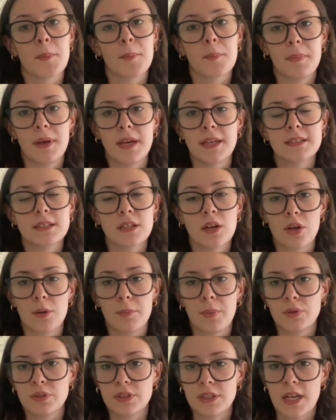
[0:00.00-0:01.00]
based on
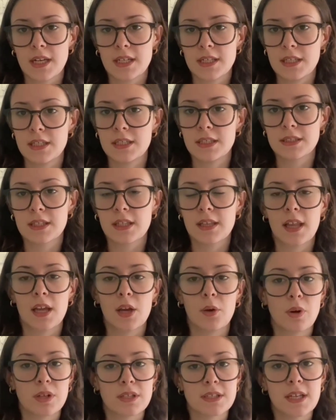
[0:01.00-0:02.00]
opposing ideas,
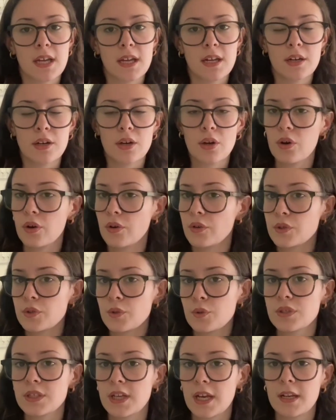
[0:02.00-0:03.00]
like one-sided or
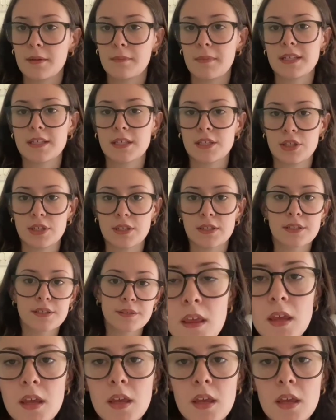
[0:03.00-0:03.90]
two-sided messages.